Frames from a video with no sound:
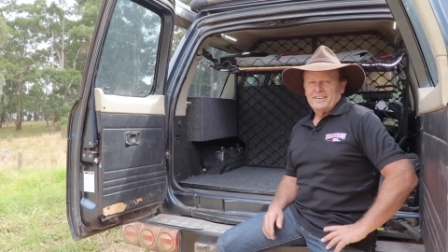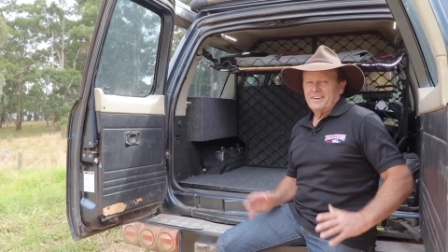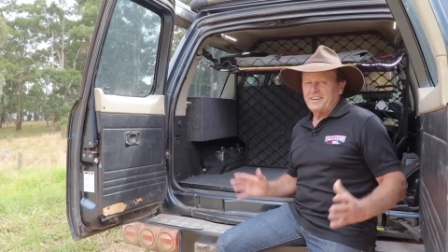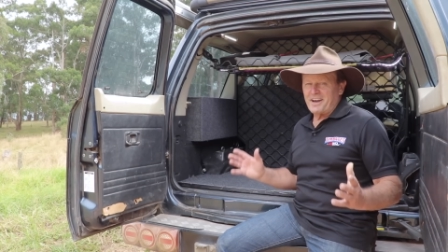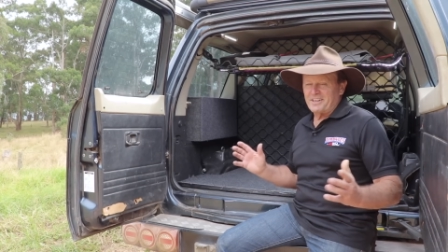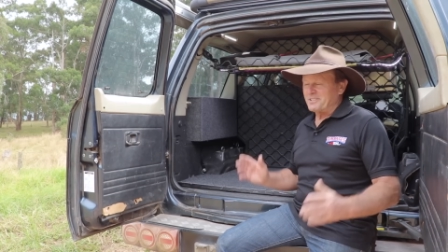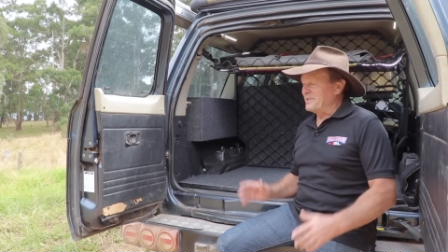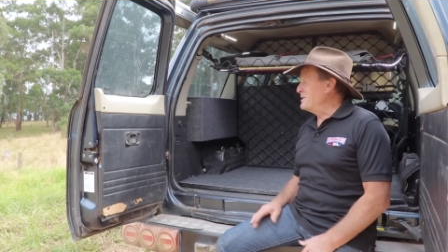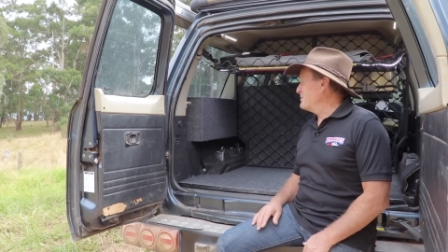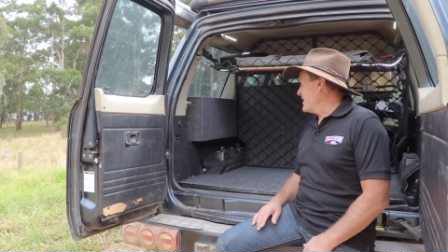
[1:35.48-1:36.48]
Okay, so
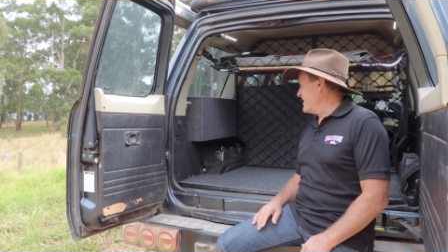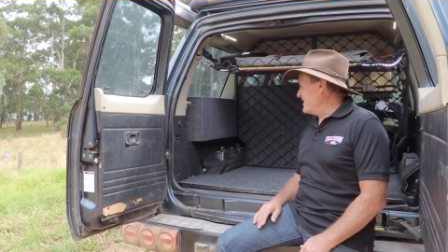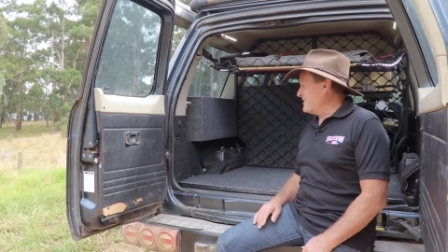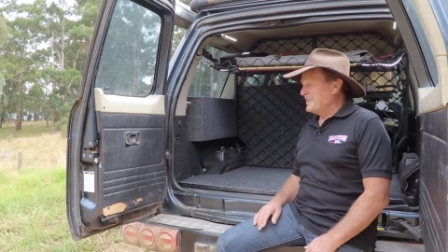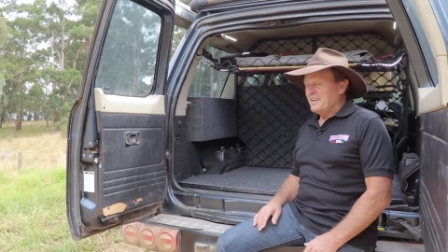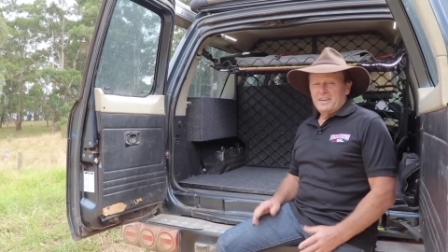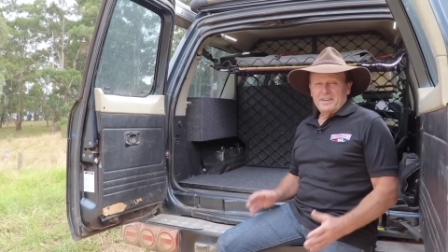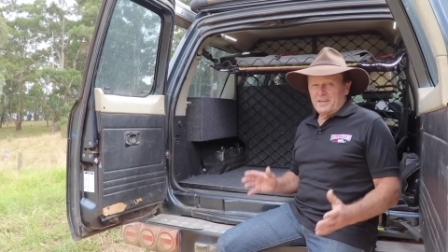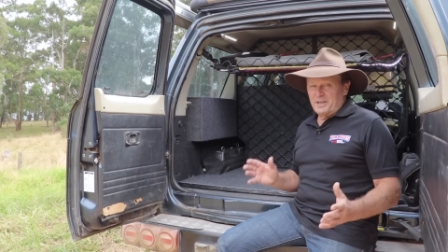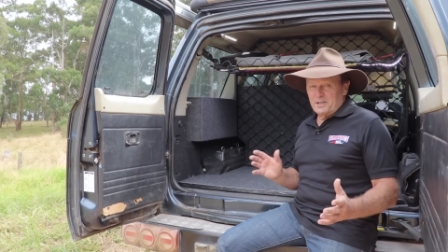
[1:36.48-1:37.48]
here we are now
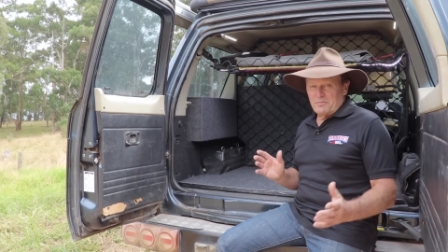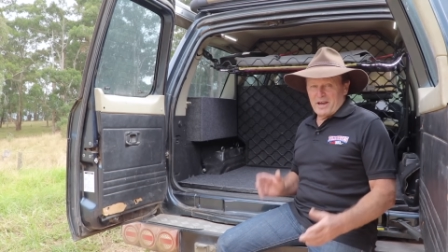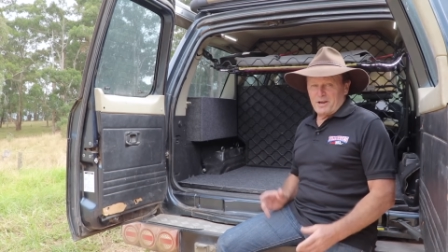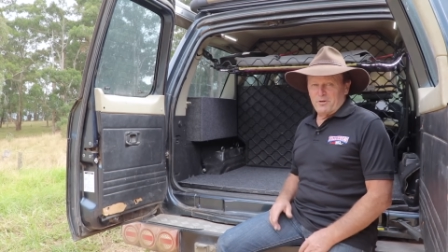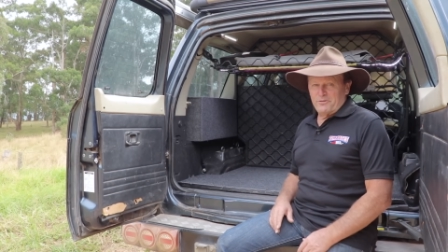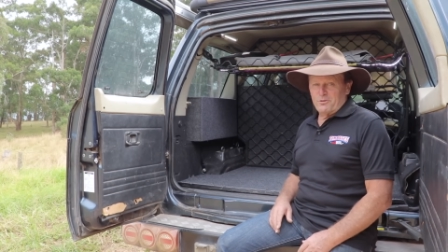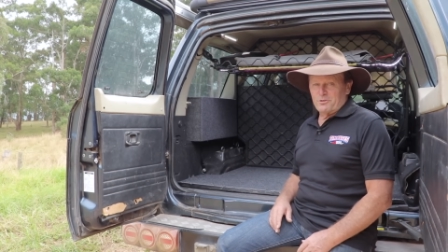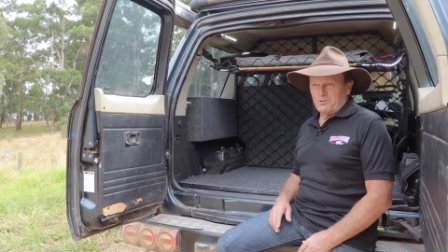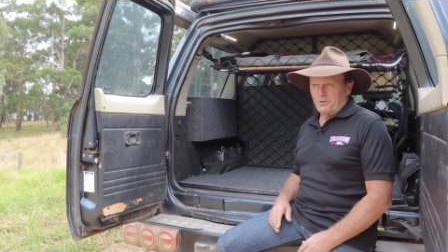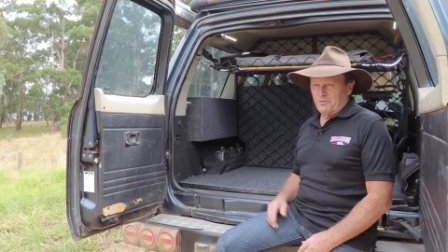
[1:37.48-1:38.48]
in the back of my
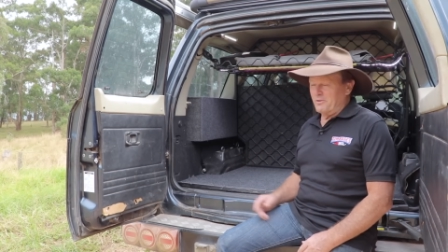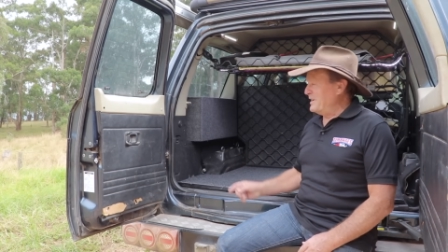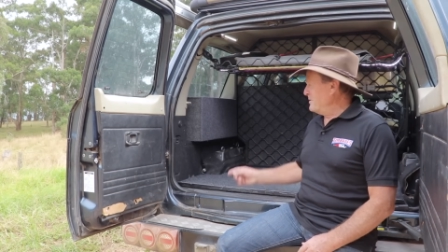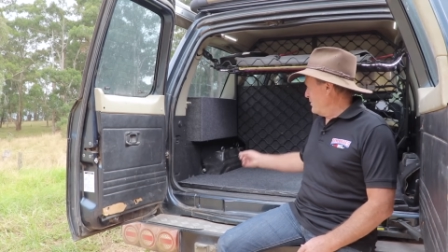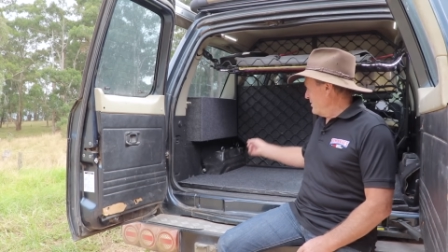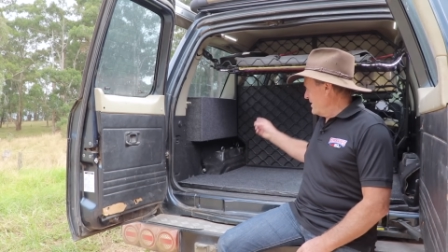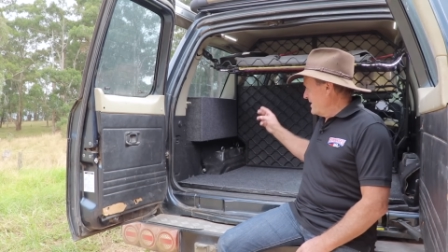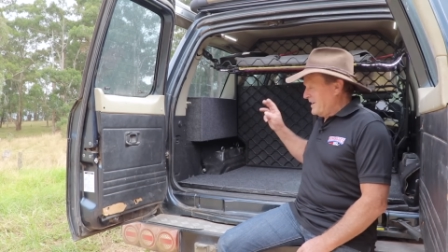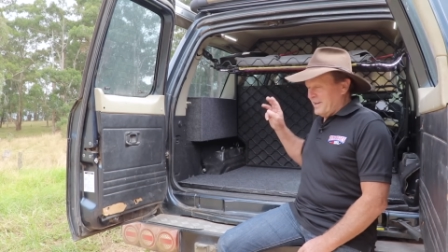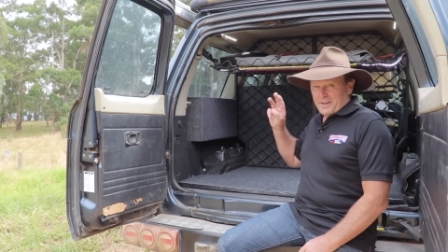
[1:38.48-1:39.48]
four drive where my
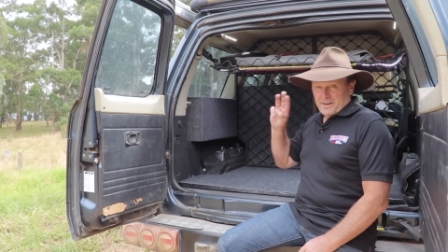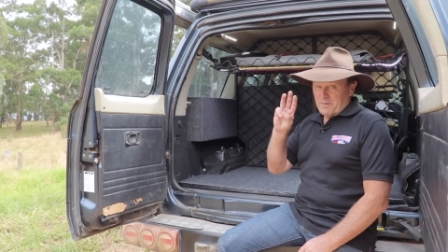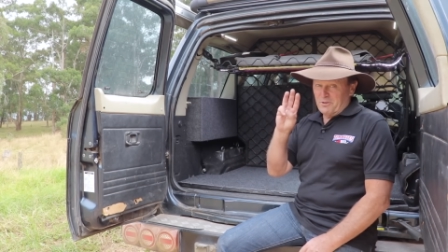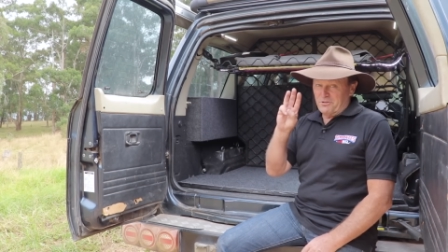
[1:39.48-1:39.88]
number